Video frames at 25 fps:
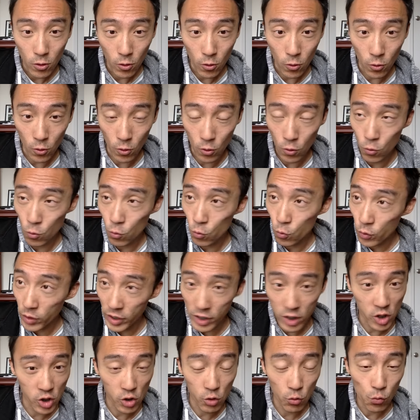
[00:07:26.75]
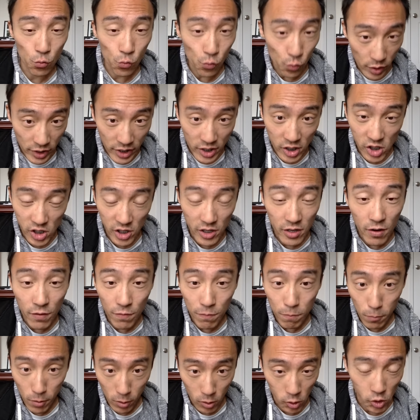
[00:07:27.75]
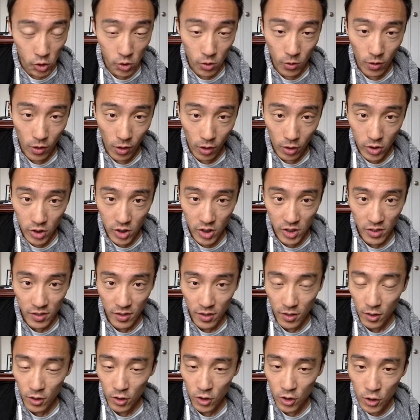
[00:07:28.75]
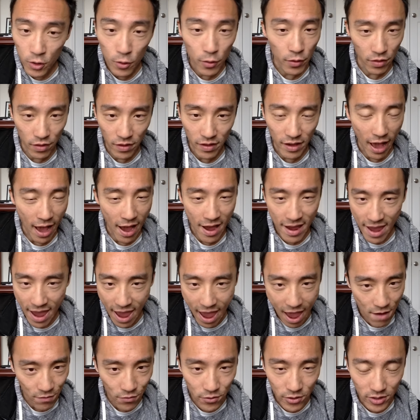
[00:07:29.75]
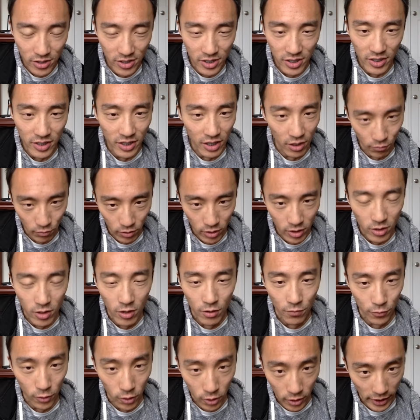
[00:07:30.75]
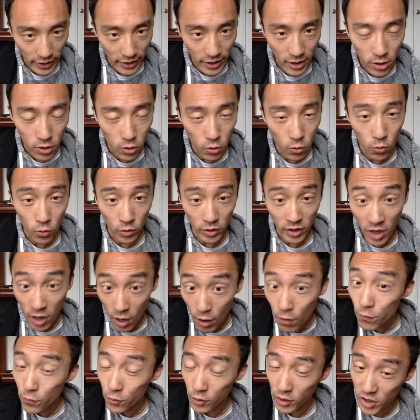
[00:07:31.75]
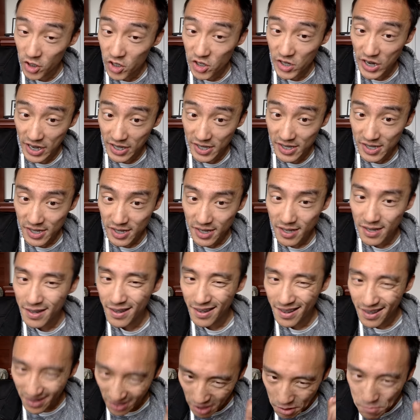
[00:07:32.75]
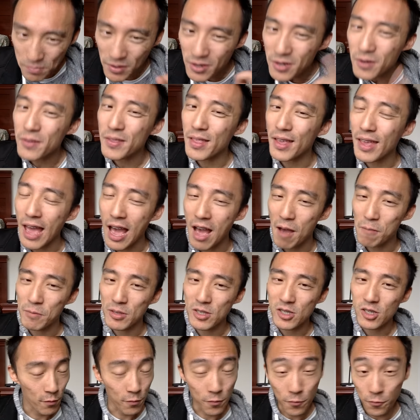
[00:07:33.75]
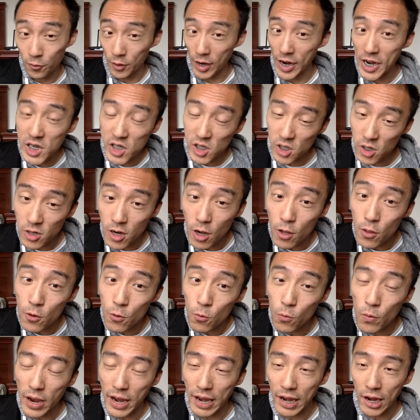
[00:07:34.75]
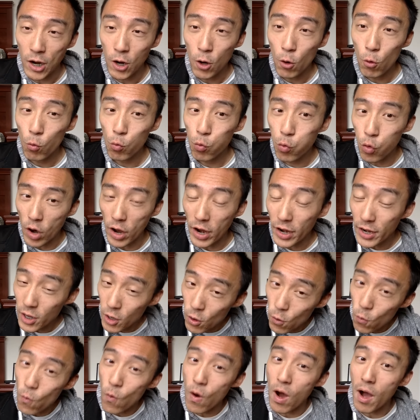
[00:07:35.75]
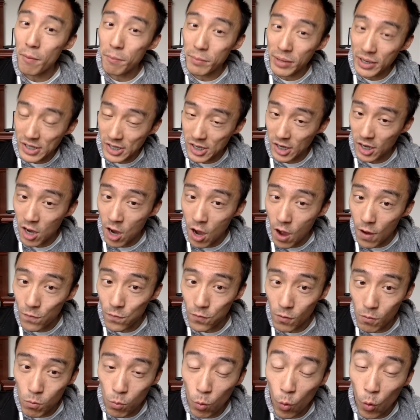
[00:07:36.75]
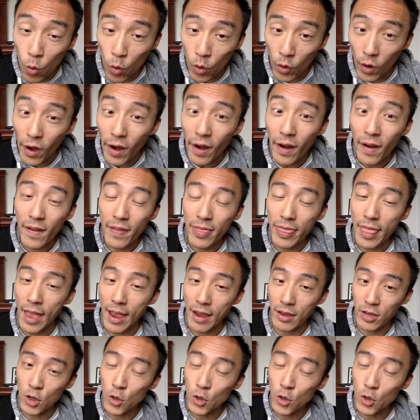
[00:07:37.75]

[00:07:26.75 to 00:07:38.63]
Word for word: or which region of martial arts do you think I haven't given enough credit or coverage yet? Let me know in the comments. Phrased another way, what do you want me to cover more that